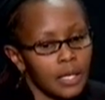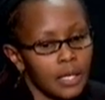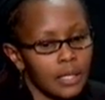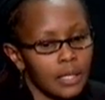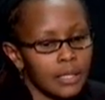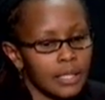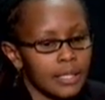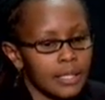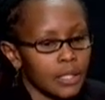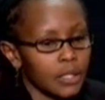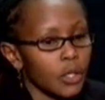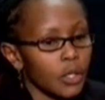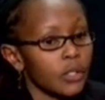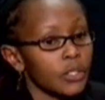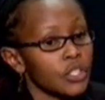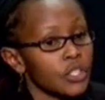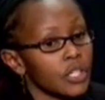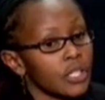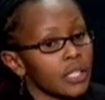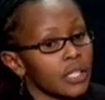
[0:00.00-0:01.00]
the
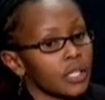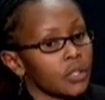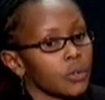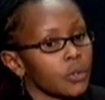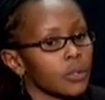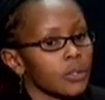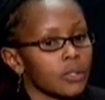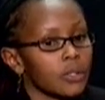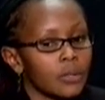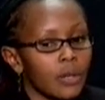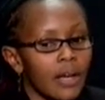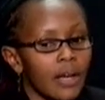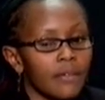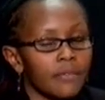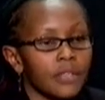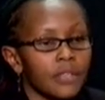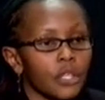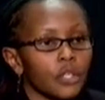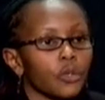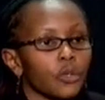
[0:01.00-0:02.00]
technology, and then you also have
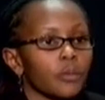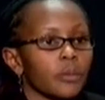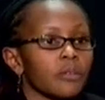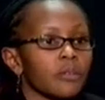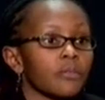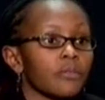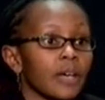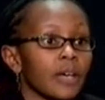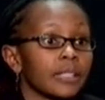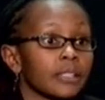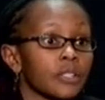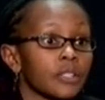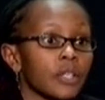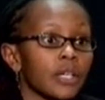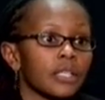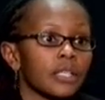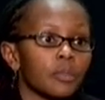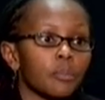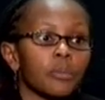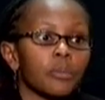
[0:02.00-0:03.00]
the human factor
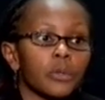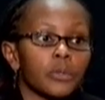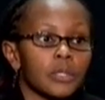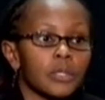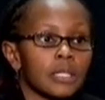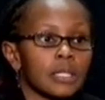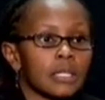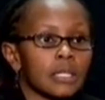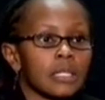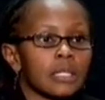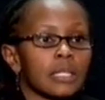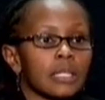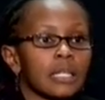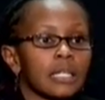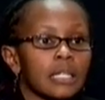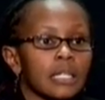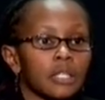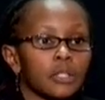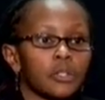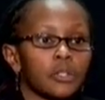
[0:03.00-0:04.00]
and the processes that
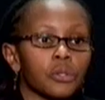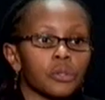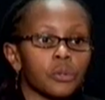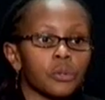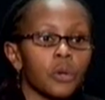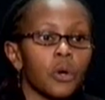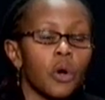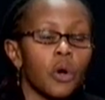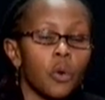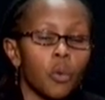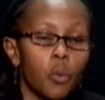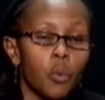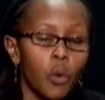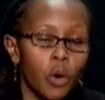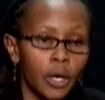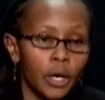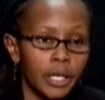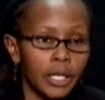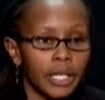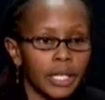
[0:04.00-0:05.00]
need to
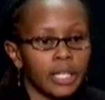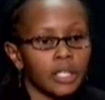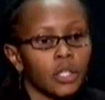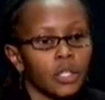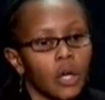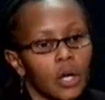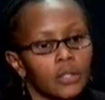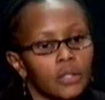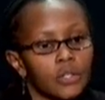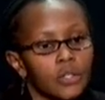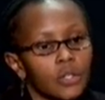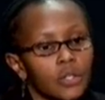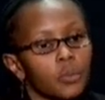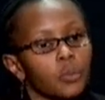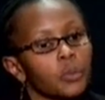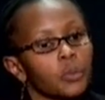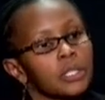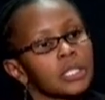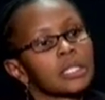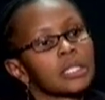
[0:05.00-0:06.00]
work in concert
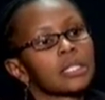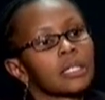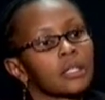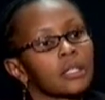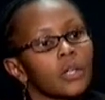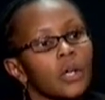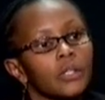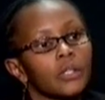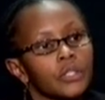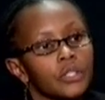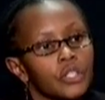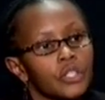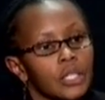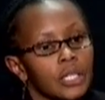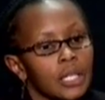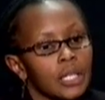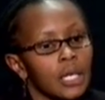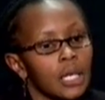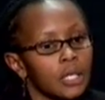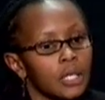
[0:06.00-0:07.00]
with the technology
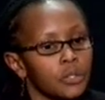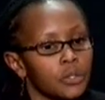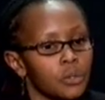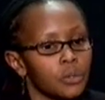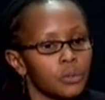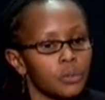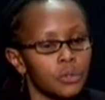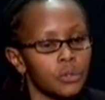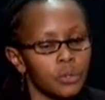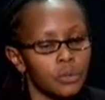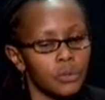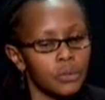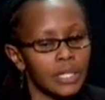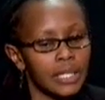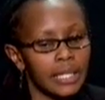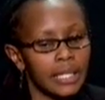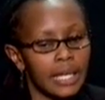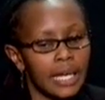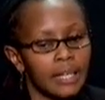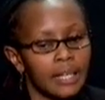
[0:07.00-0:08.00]
to
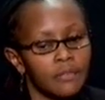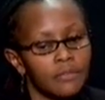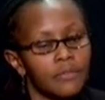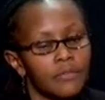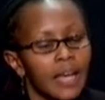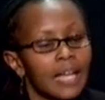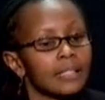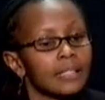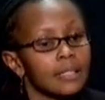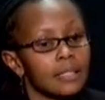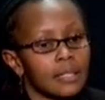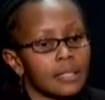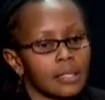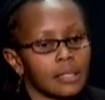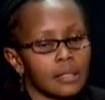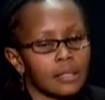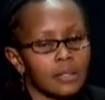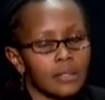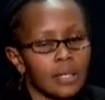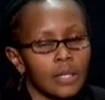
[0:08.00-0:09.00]
really advance
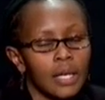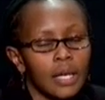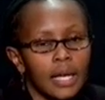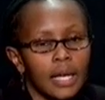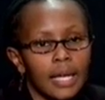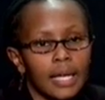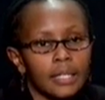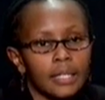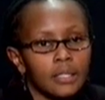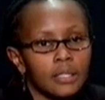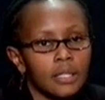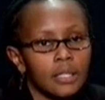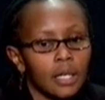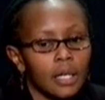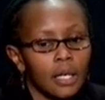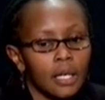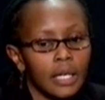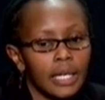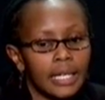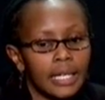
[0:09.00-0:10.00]
things. And
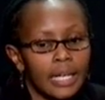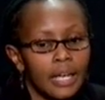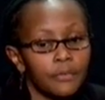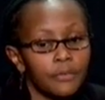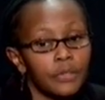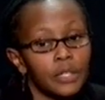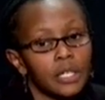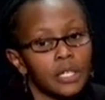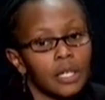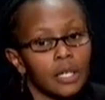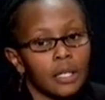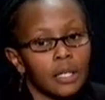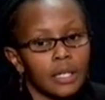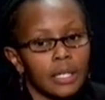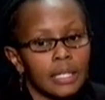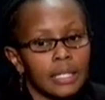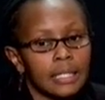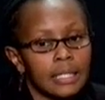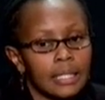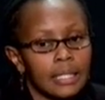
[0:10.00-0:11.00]
in Africa,
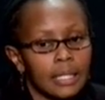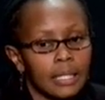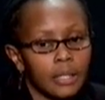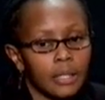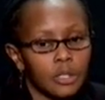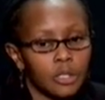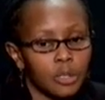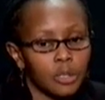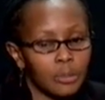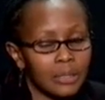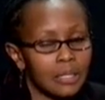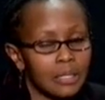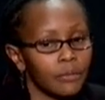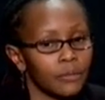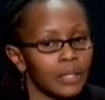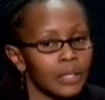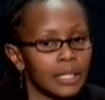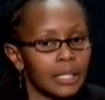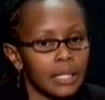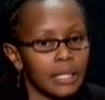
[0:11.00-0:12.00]
and
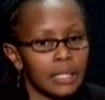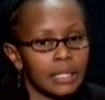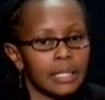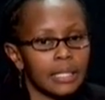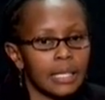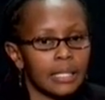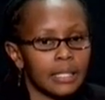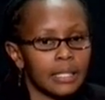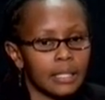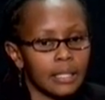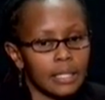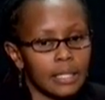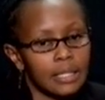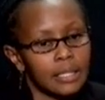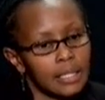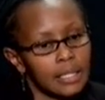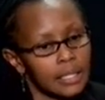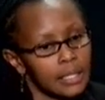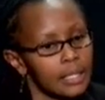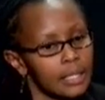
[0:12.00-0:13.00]
specifically in Kenya and
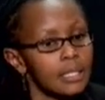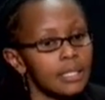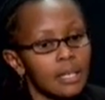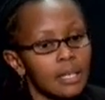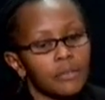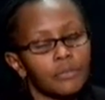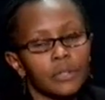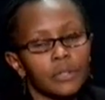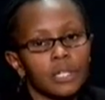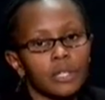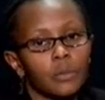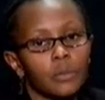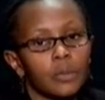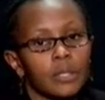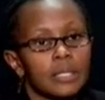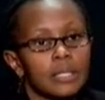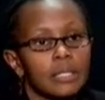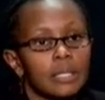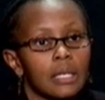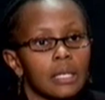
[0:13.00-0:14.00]
in East Africa, we're
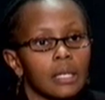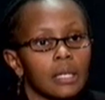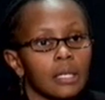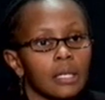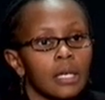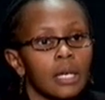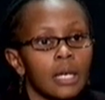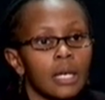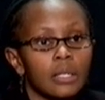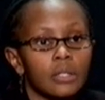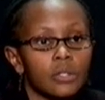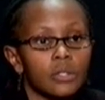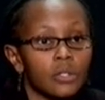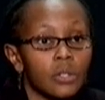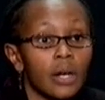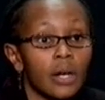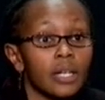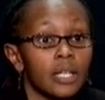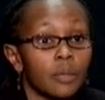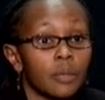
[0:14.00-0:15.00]
seeing
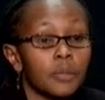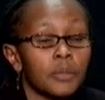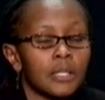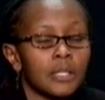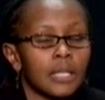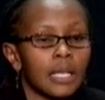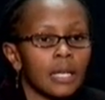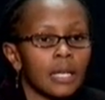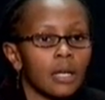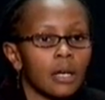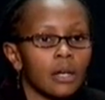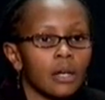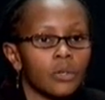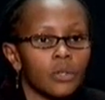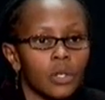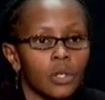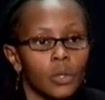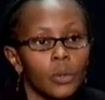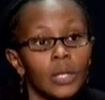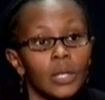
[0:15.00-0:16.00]
startups that are
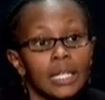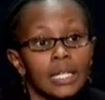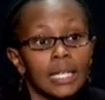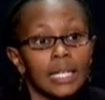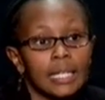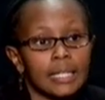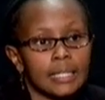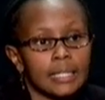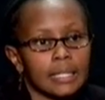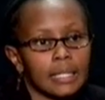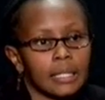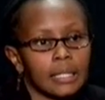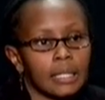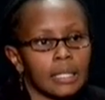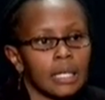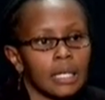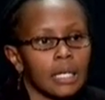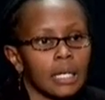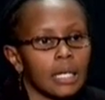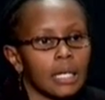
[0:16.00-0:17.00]
localizing
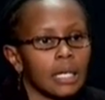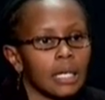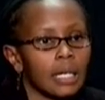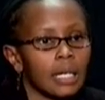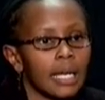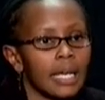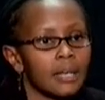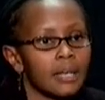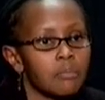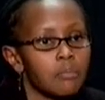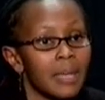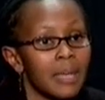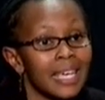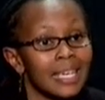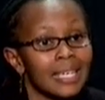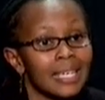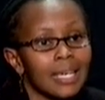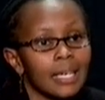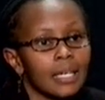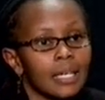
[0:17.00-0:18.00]
and
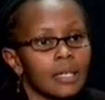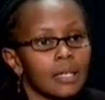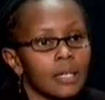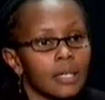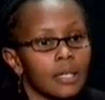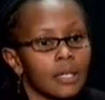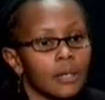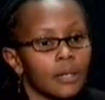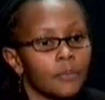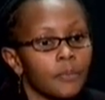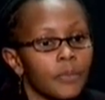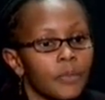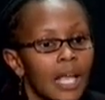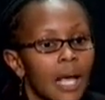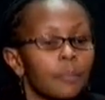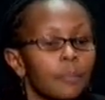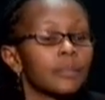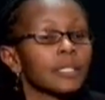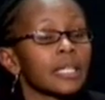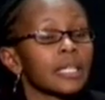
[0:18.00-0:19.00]
making
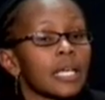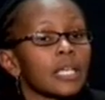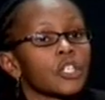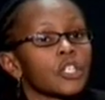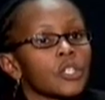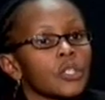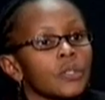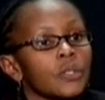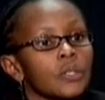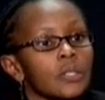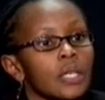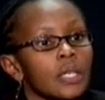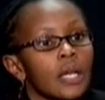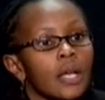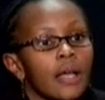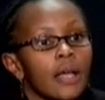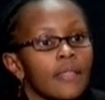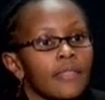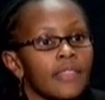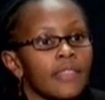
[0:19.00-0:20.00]
applications
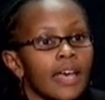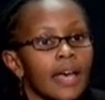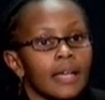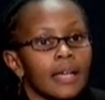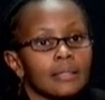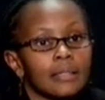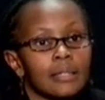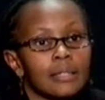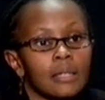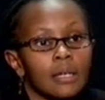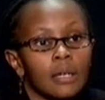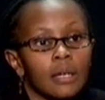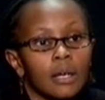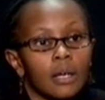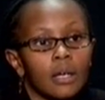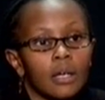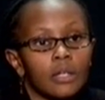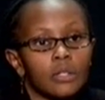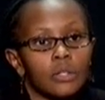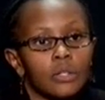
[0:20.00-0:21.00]
that
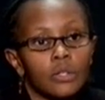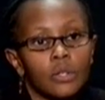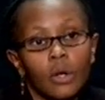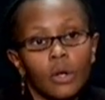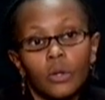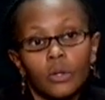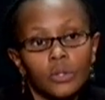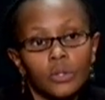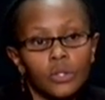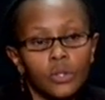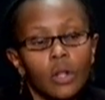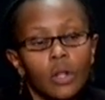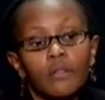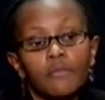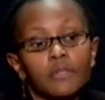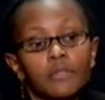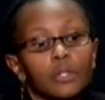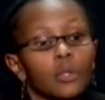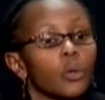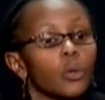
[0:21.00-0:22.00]
solve
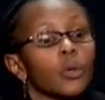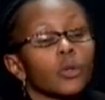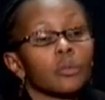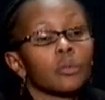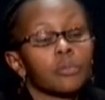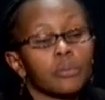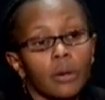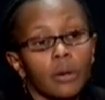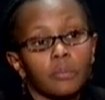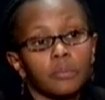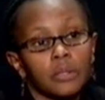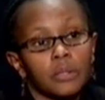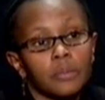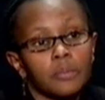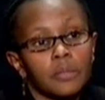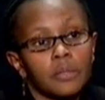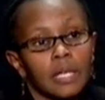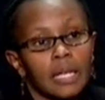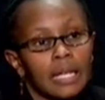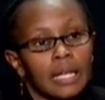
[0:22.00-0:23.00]
local
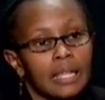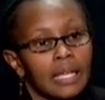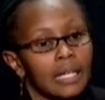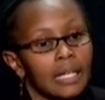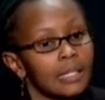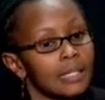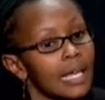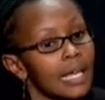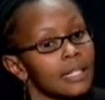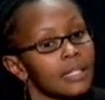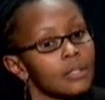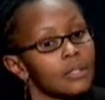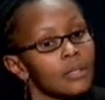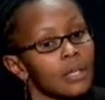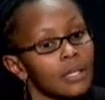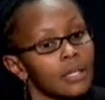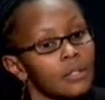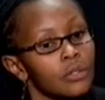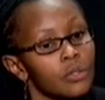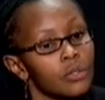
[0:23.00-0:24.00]
problems. And I think that is
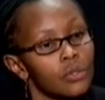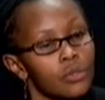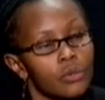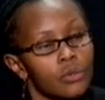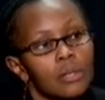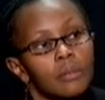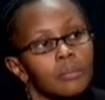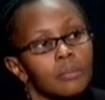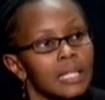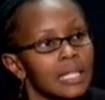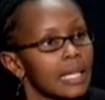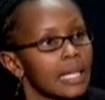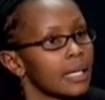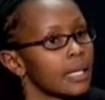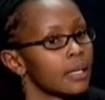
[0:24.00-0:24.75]
extremely